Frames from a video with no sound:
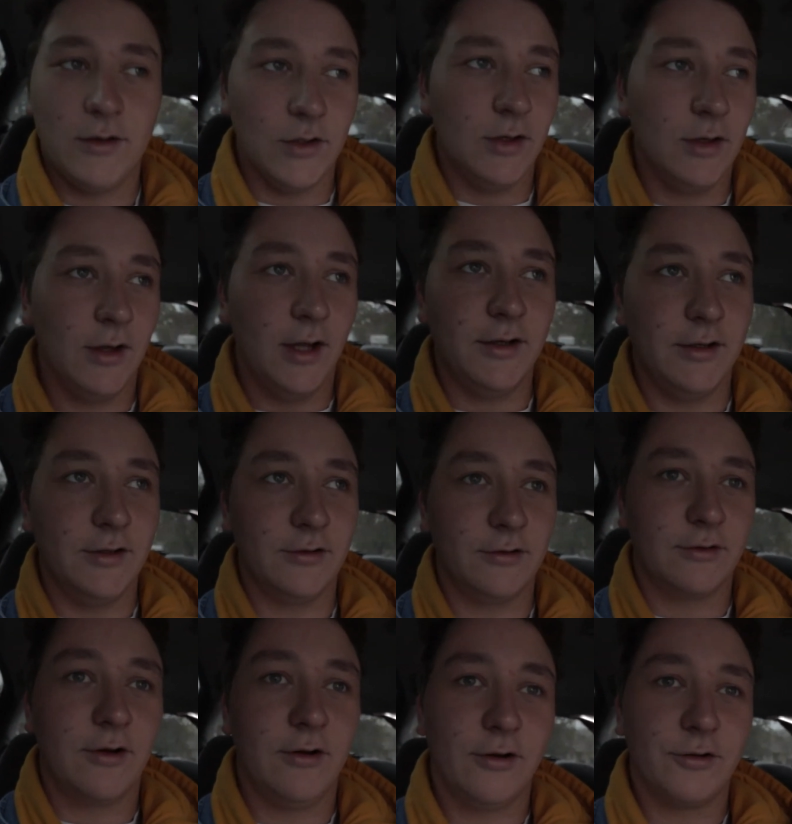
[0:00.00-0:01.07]
No, I
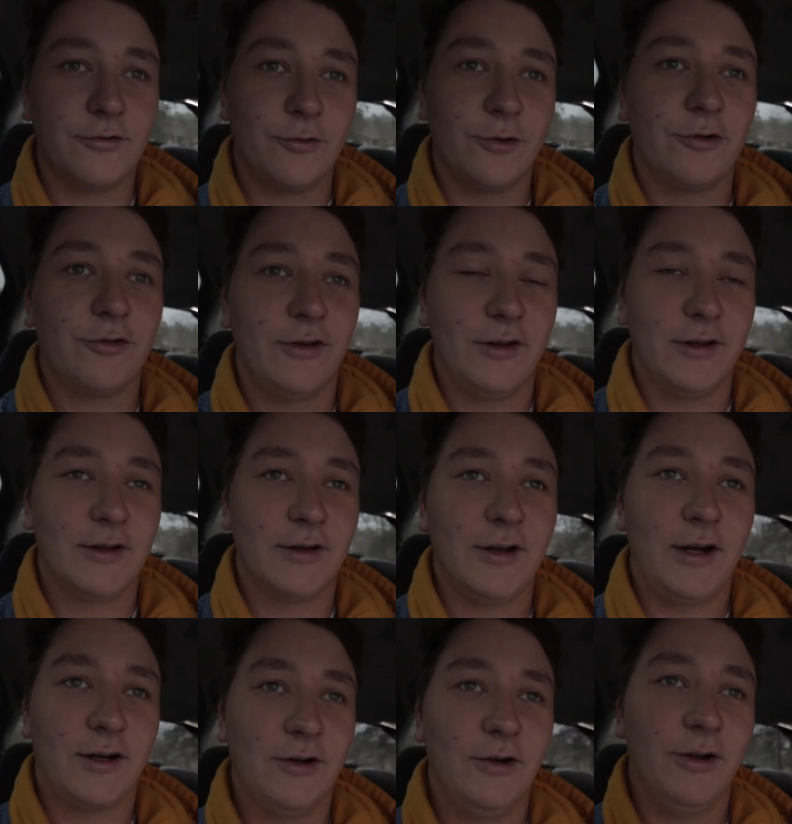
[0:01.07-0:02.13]
didn't call George Sink.
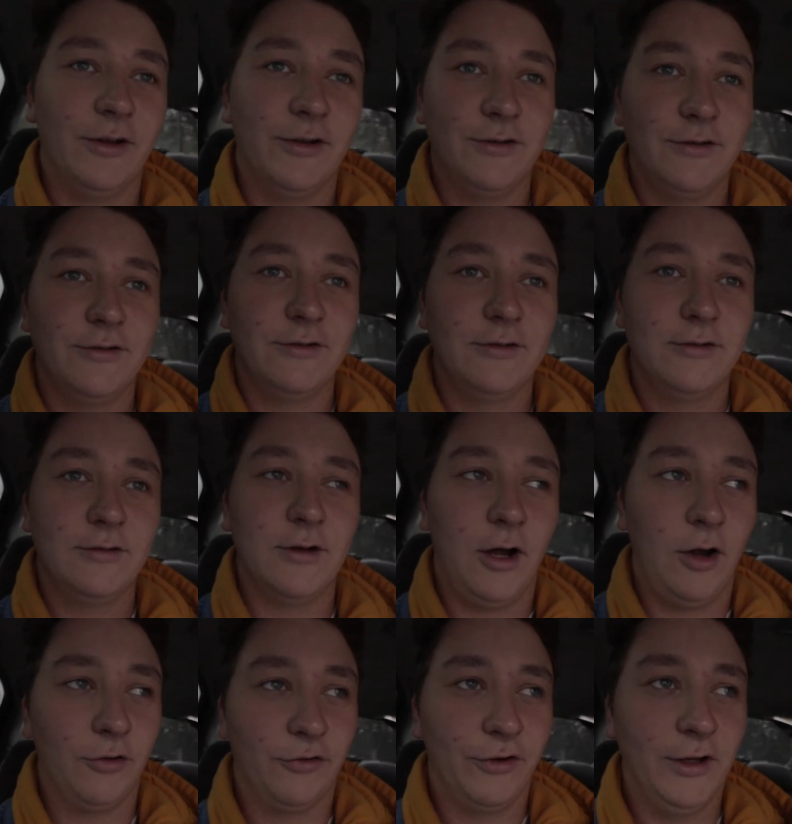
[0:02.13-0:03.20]
I called
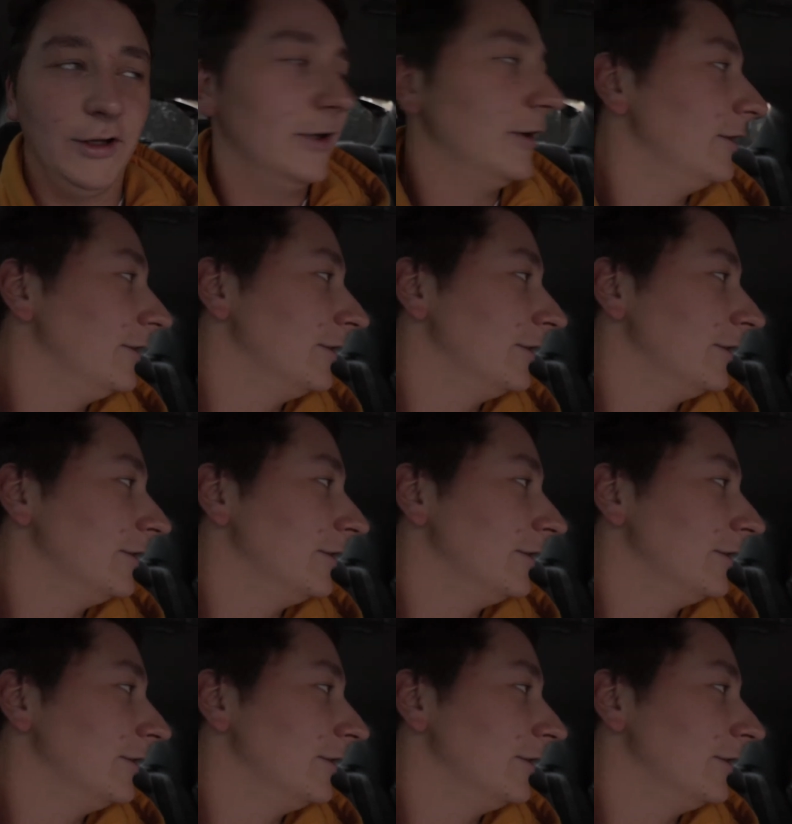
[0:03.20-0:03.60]
Allstate.